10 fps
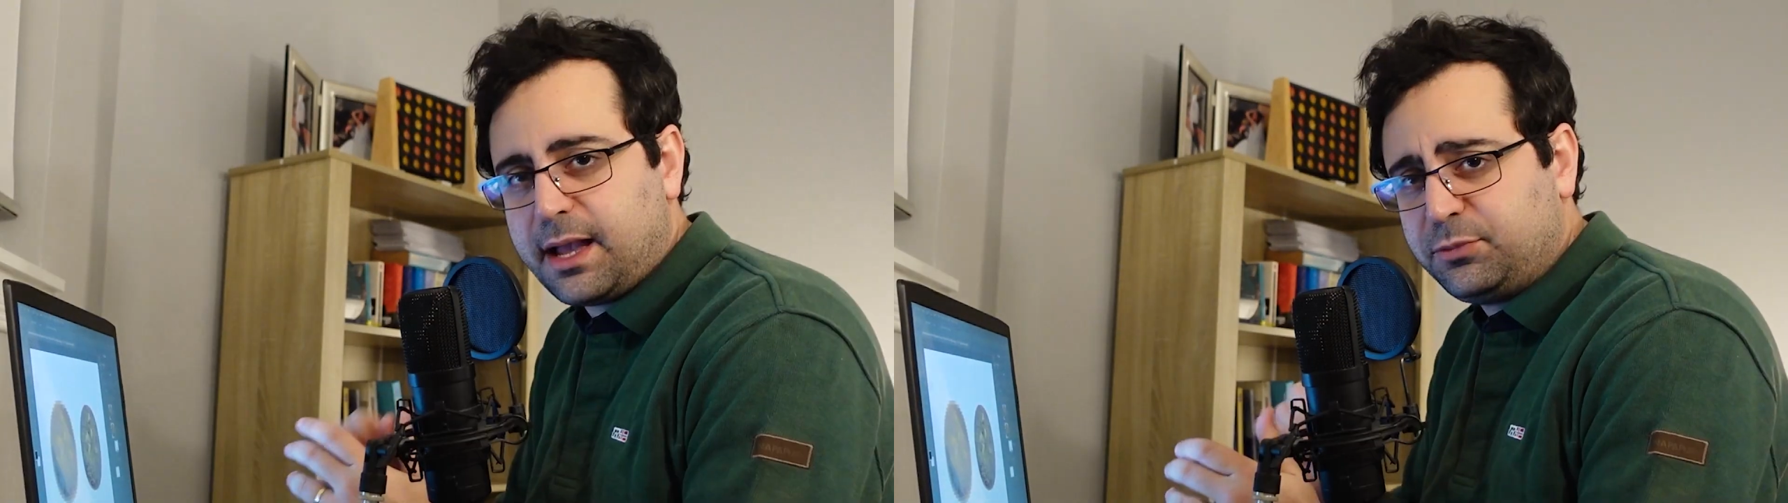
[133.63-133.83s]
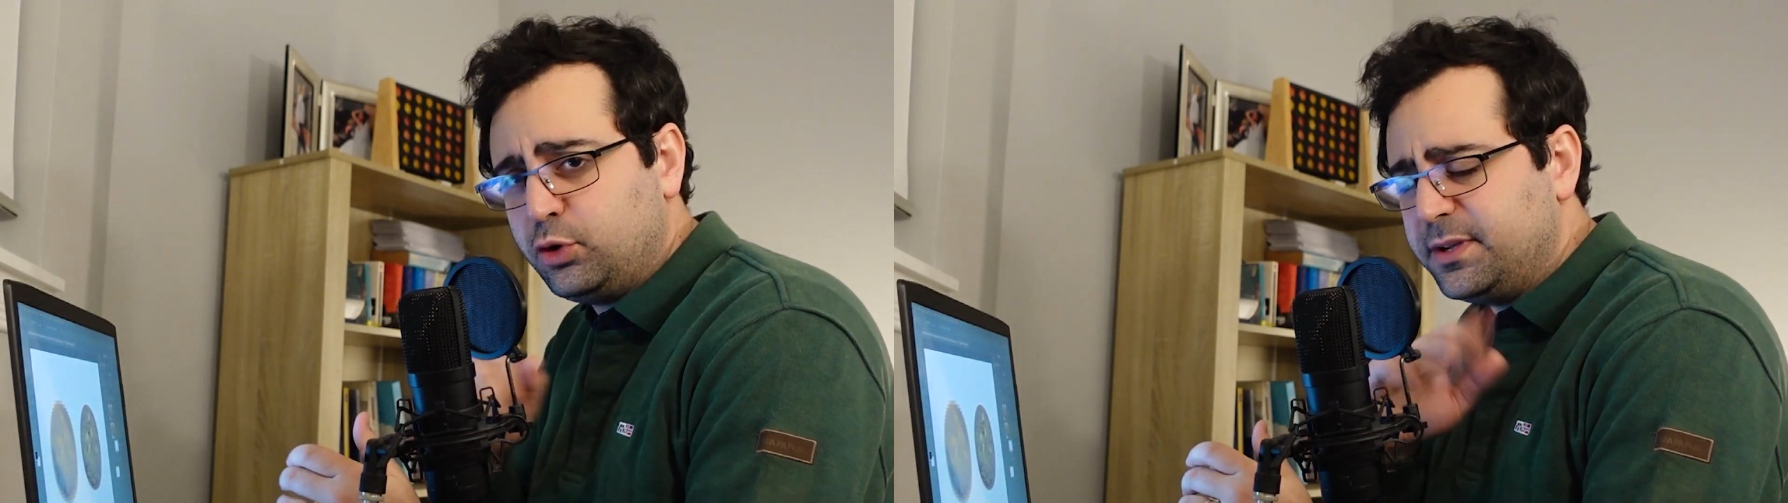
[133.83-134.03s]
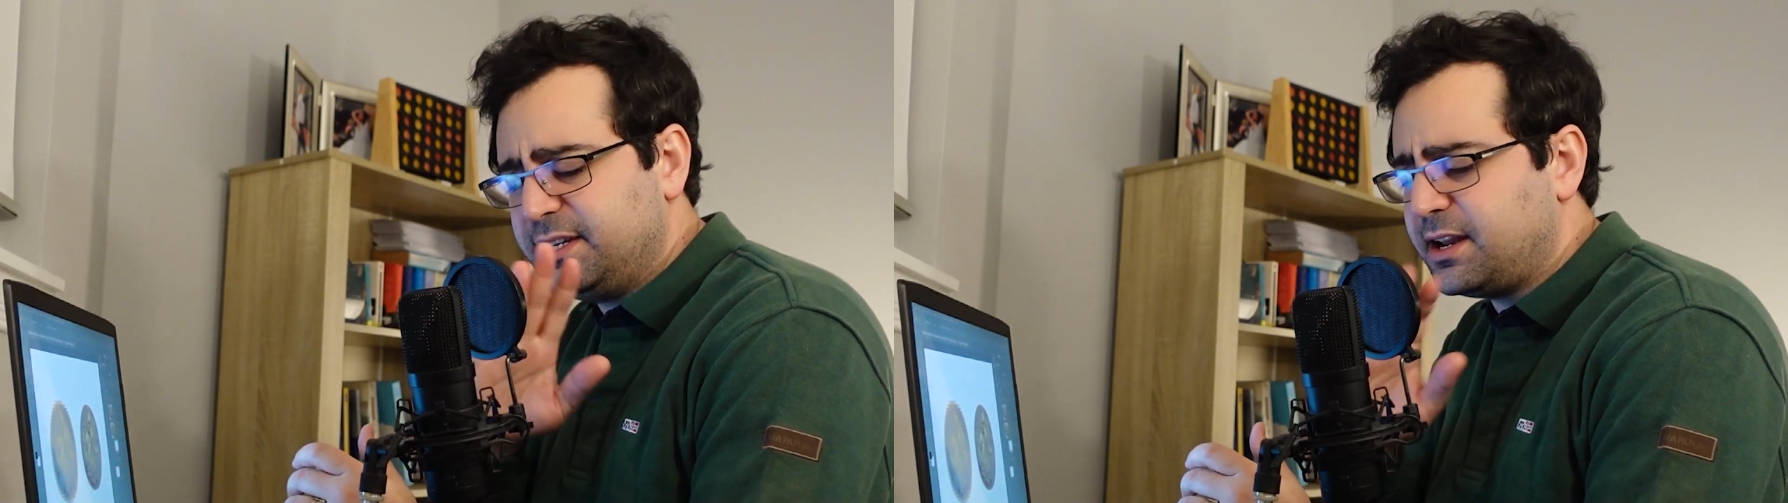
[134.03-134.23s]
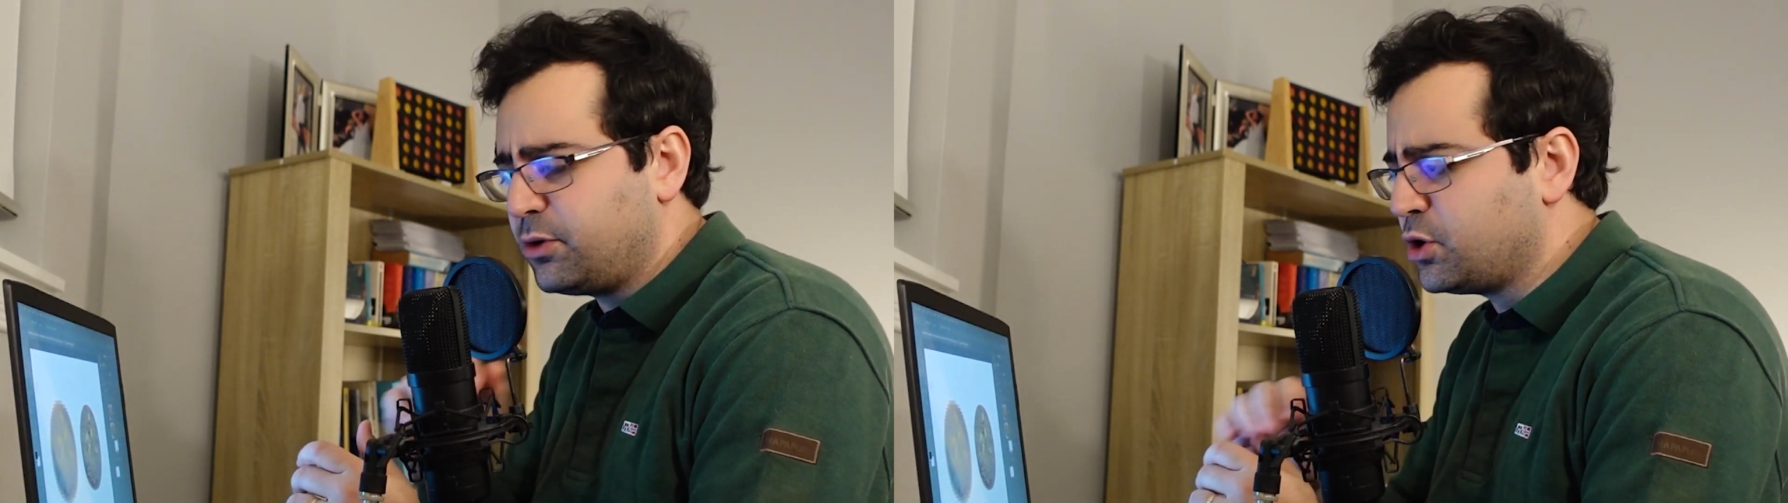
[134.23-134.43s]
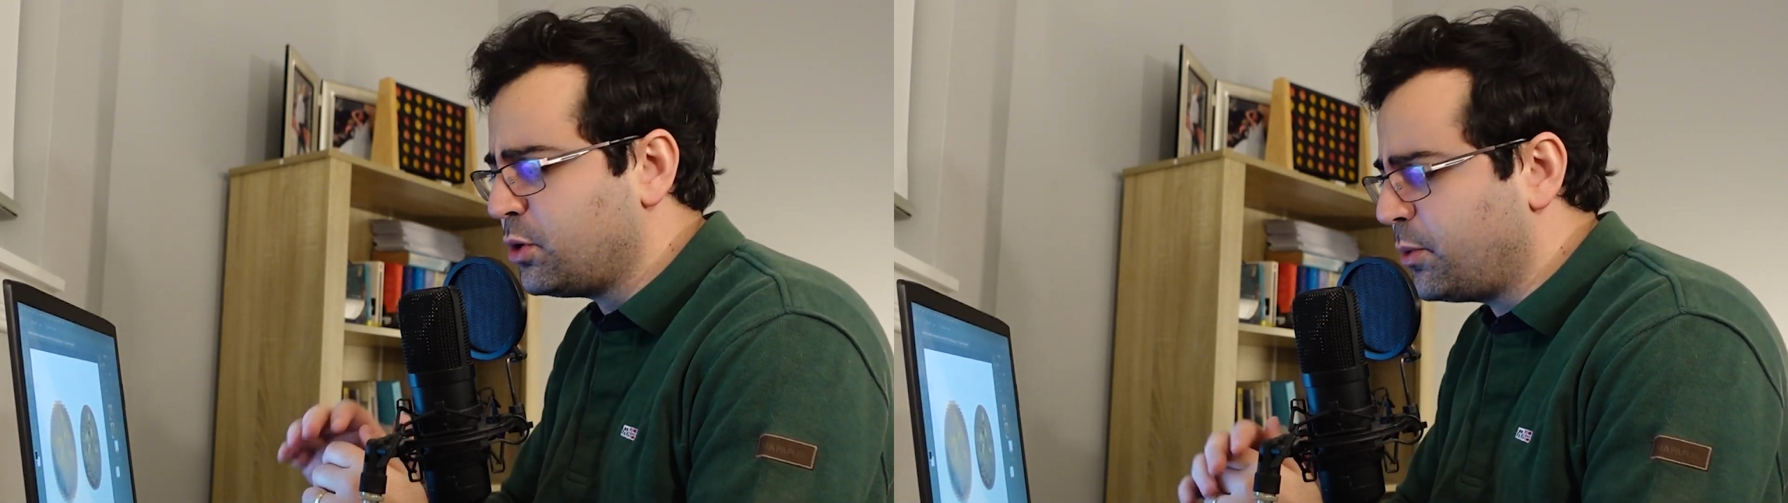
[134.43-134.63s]
I'm too busy
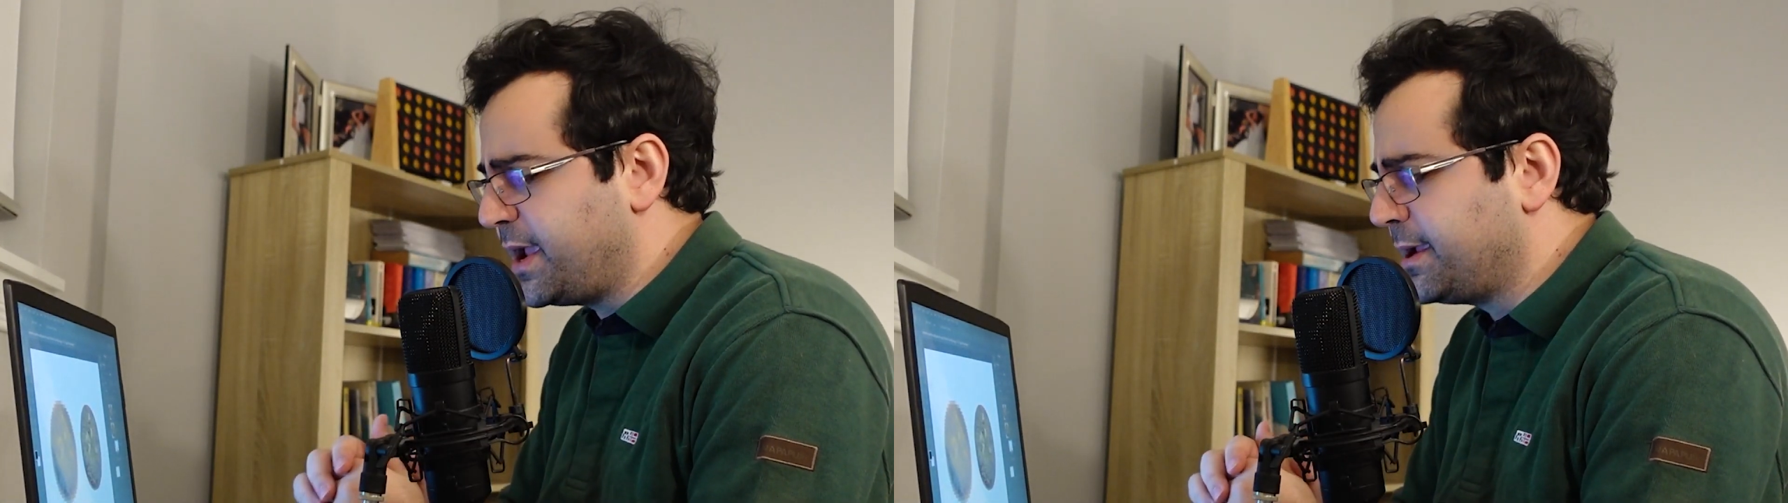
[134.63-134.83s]
now. Go away.